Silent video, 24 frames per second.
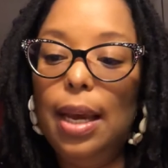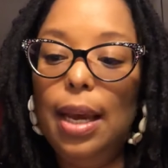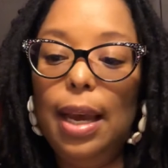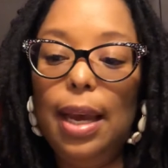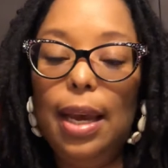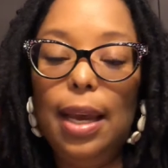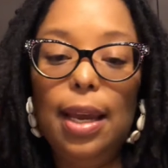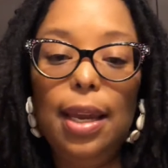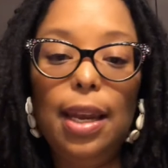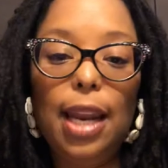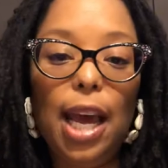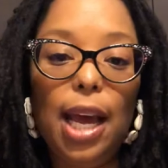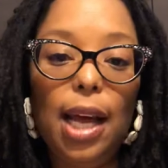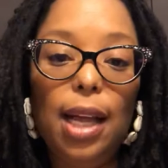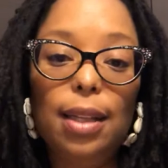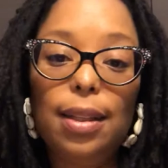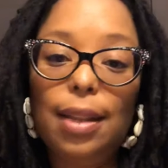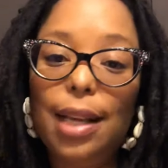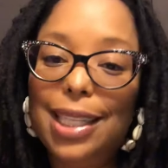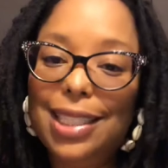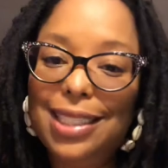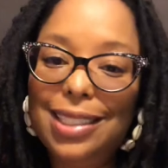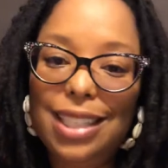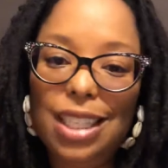And a
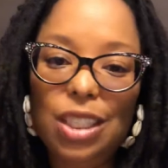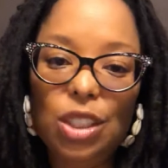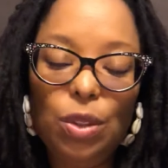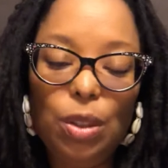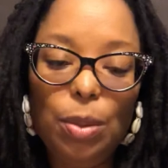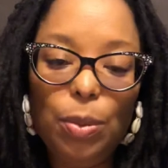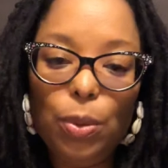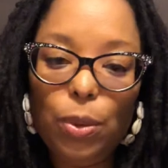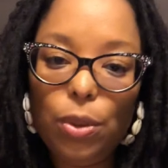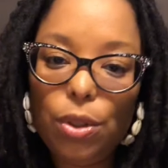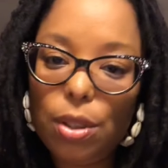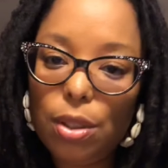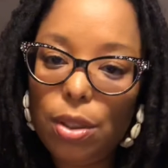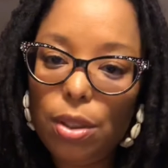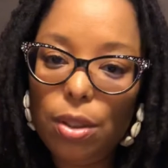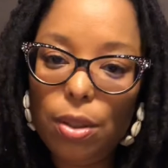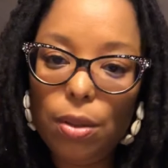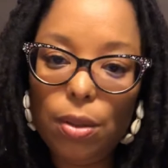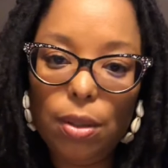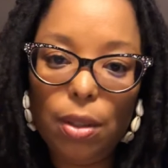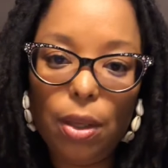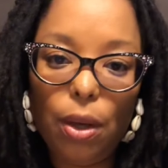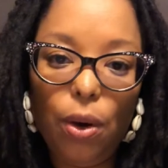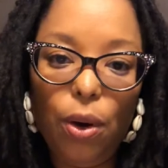lot of times people are just
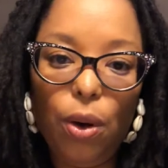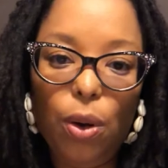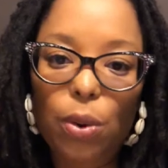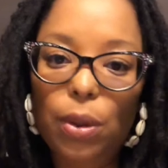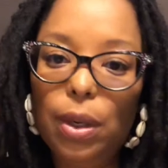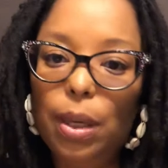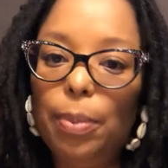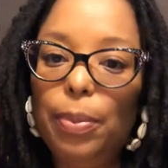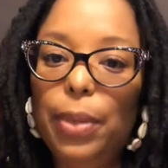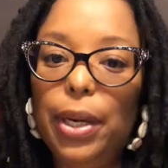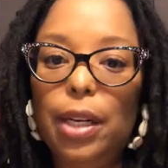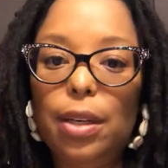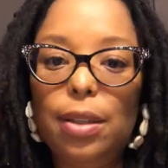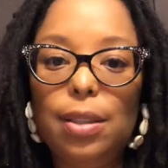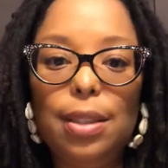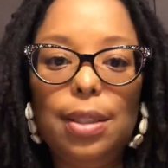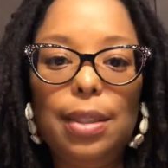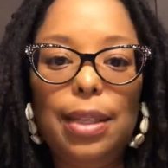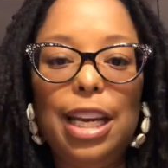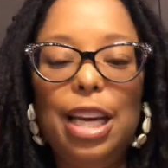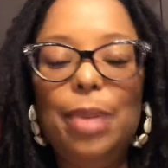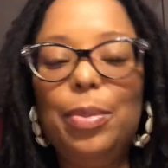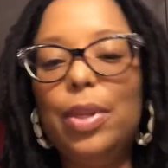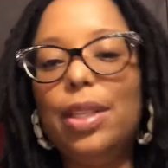doing the whole comparison
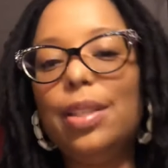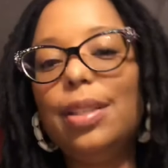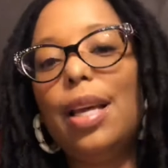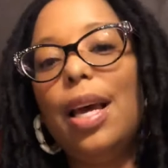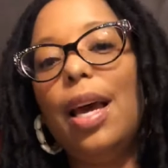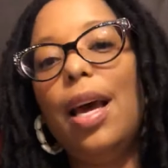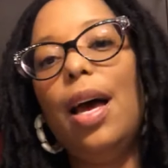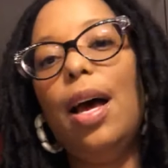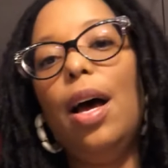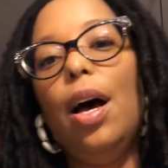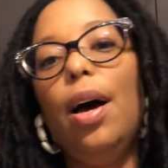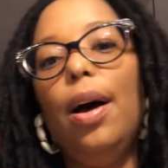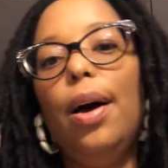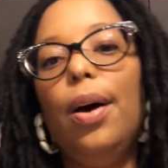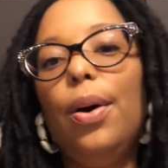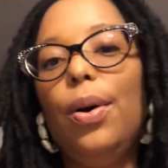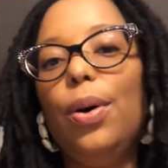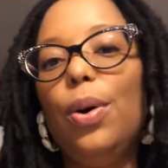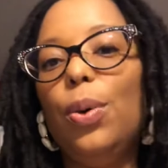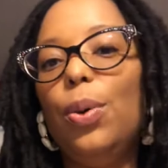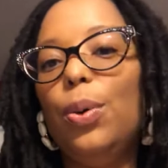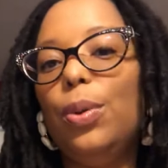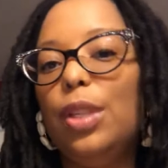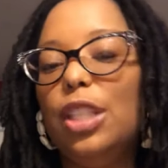game as,
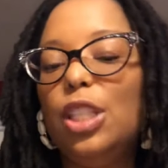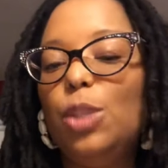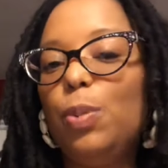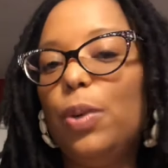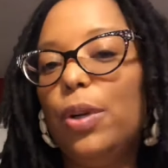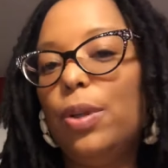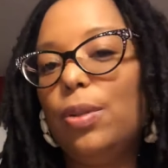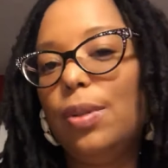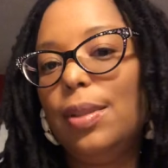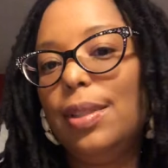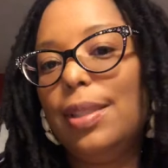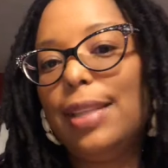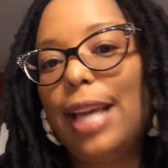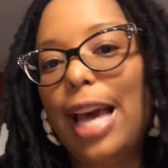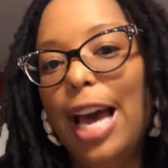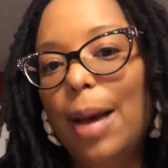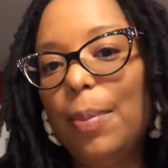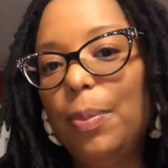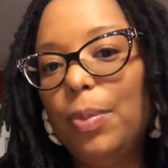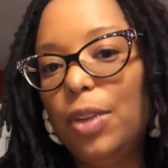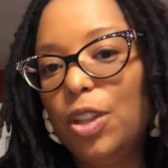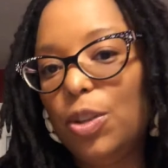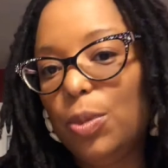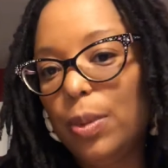oh, this person's
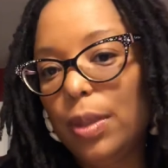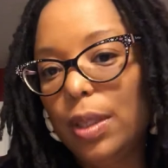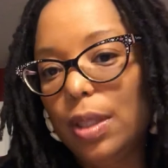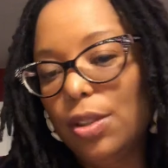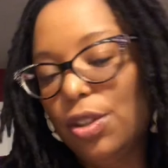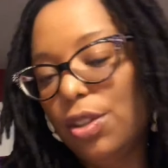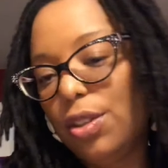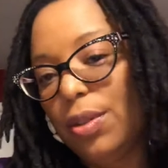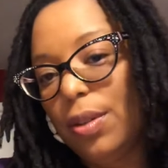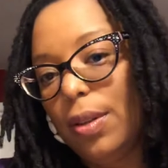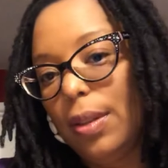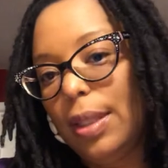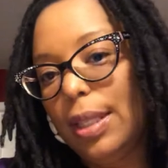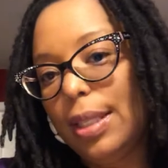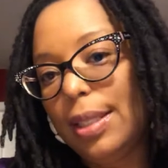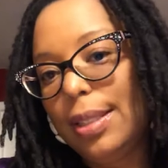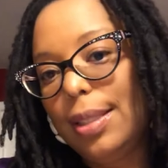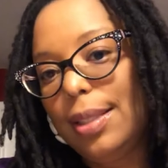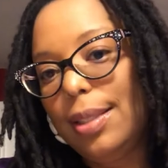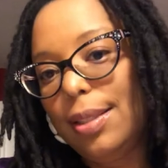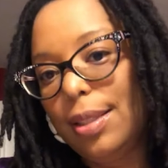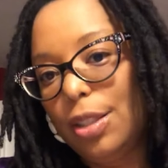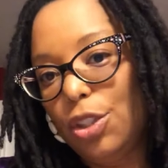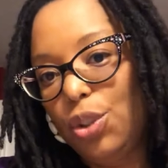happier because they're in this
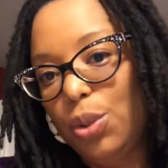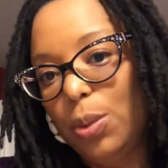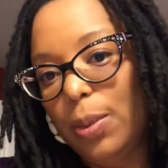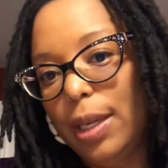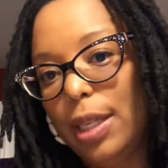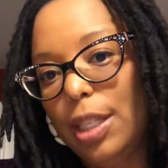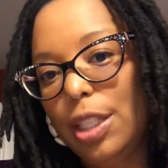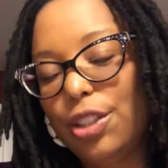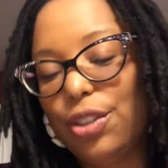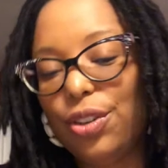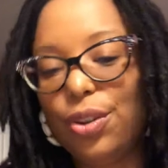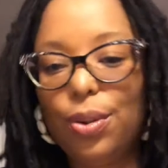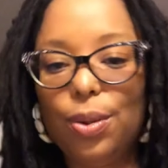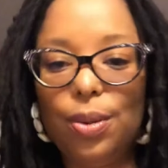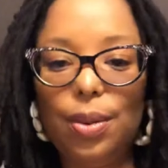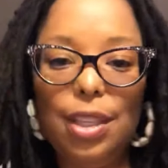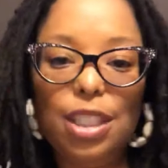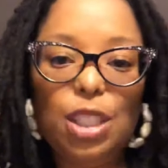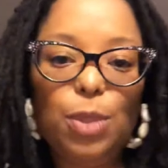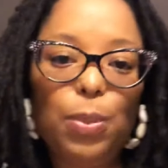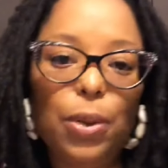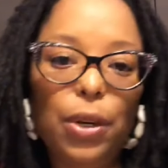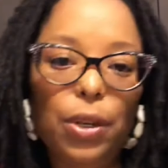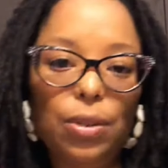situation, or
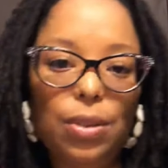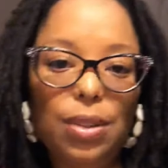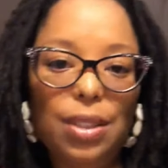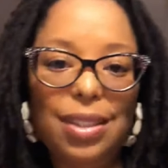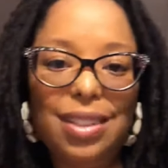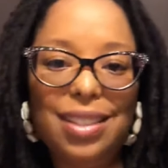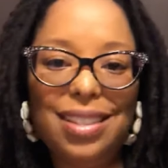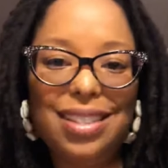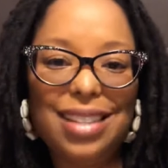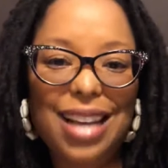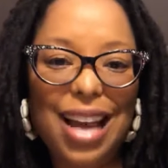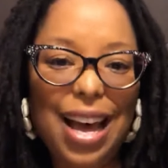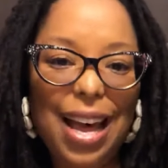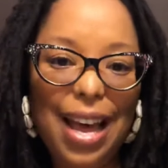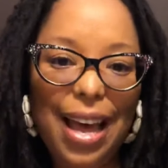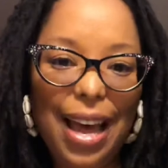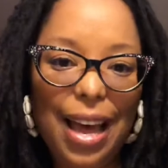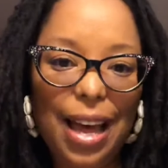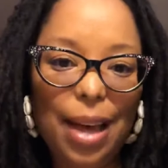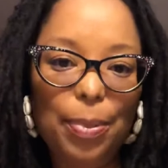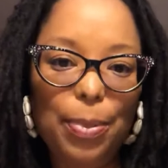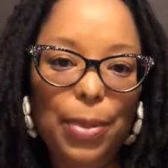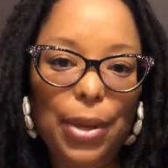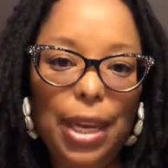this person's not
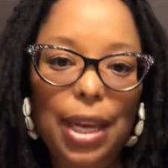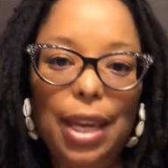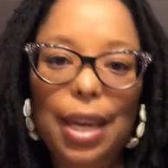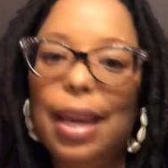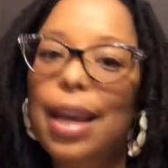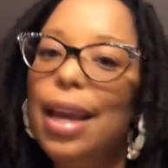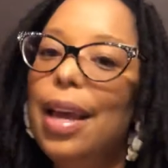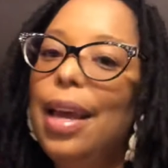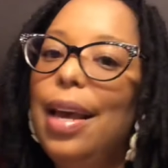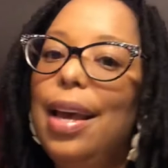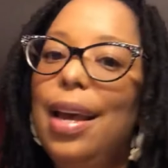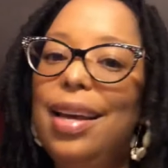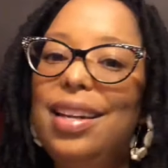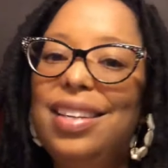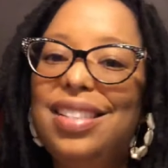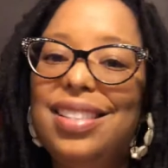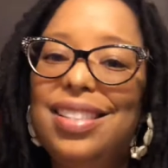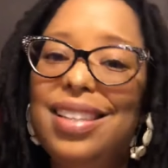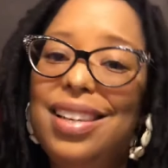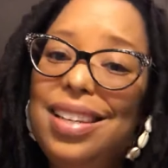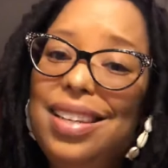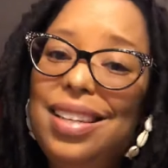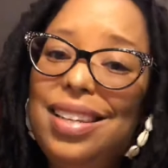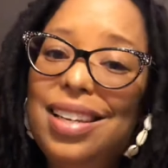happy. And it's
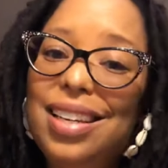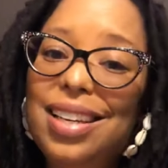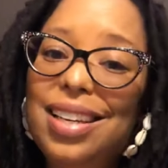like,